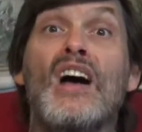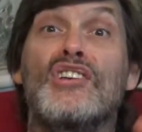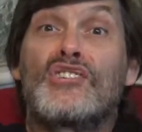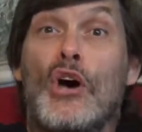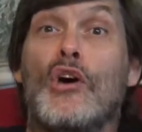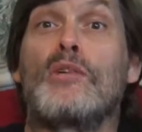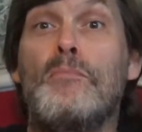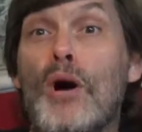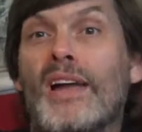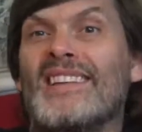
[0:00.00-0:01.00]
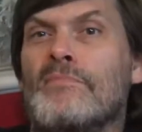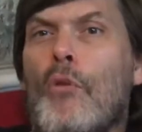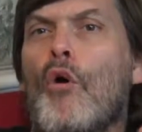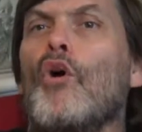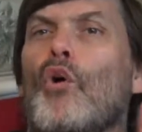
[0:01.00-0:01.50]
So the book is
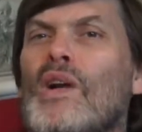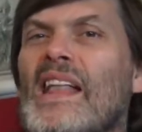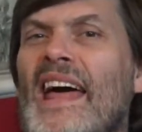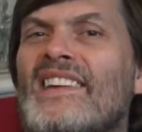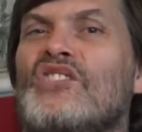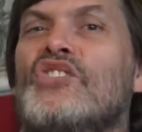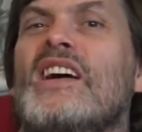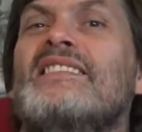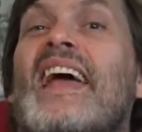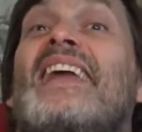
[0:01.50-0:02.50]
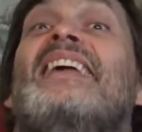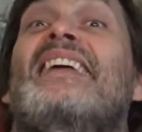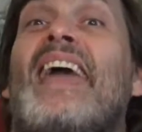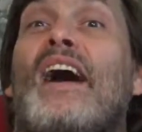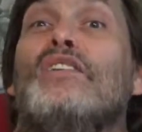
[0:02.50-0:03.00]
more or less just an
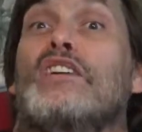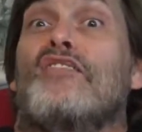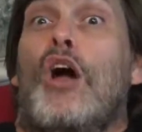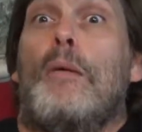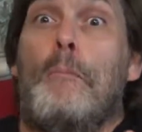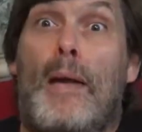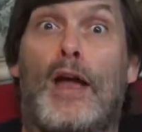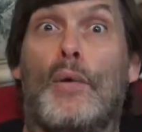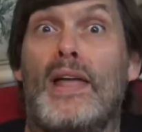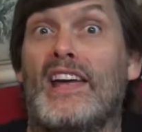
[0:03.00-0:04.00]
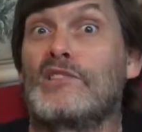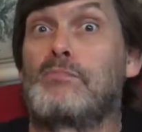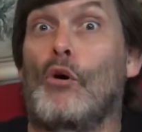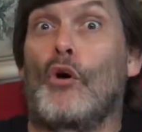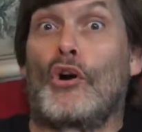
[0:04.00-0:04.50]
account of our merry
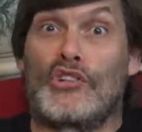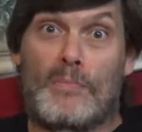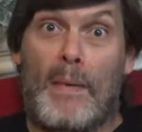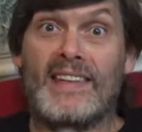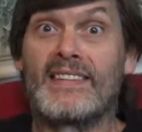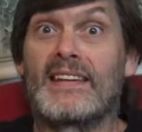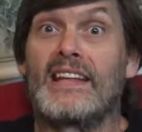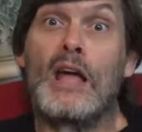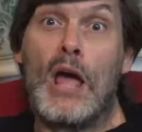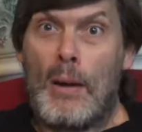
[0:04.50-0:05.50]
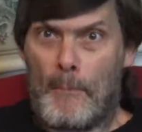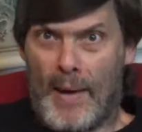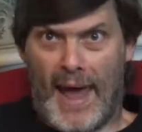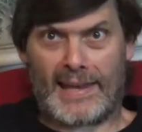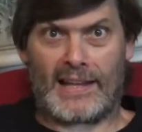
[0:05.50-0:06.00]
explorers basically
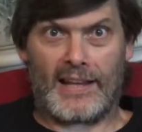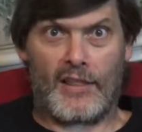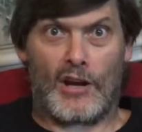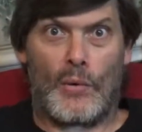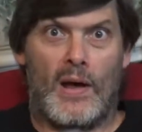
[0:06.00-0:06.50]
paddling their